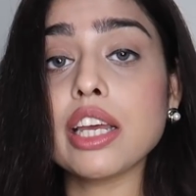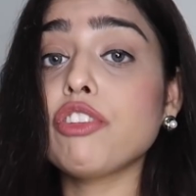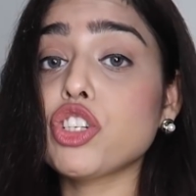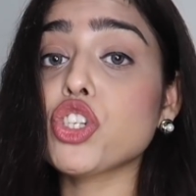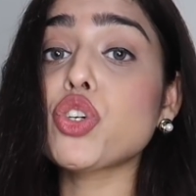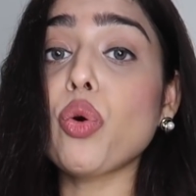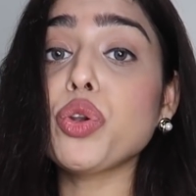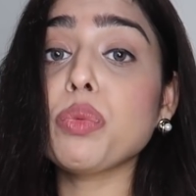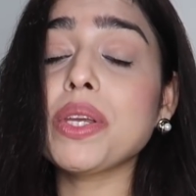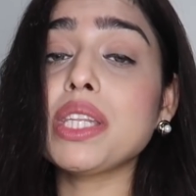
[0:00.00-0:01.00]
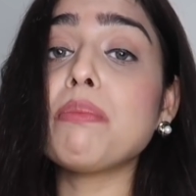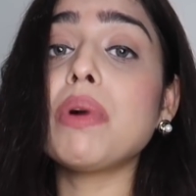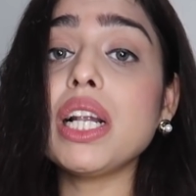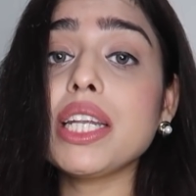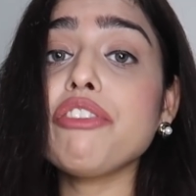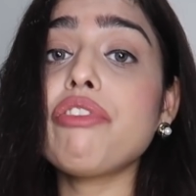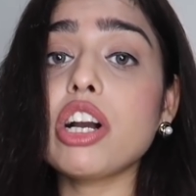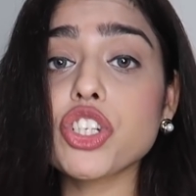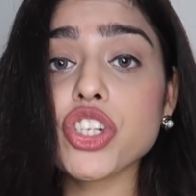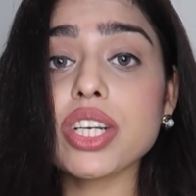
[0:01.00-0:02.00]
which is known to be the
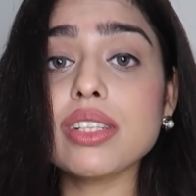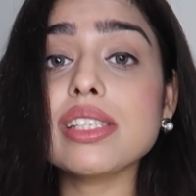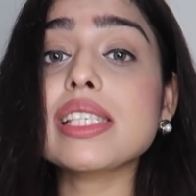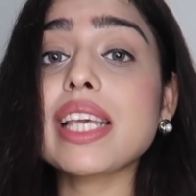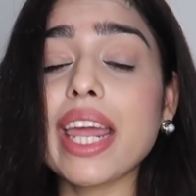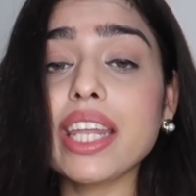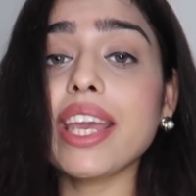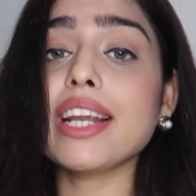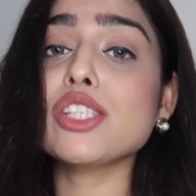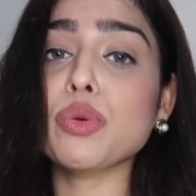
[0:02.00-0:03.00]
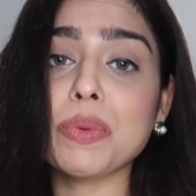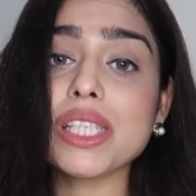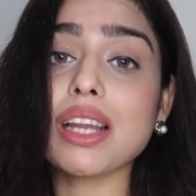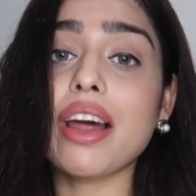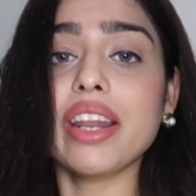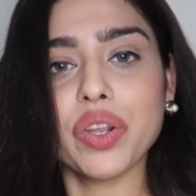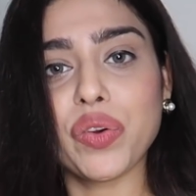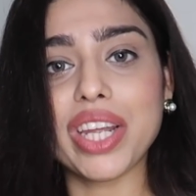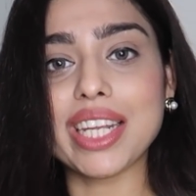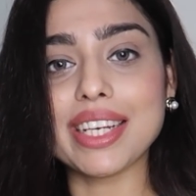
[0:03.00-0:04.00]
multifunctional skincare superstar
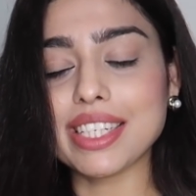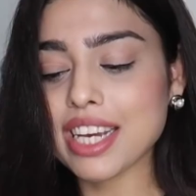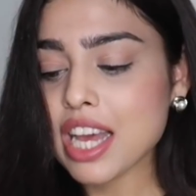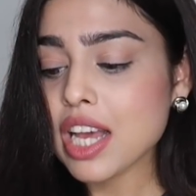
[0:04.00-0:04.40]
ingredient.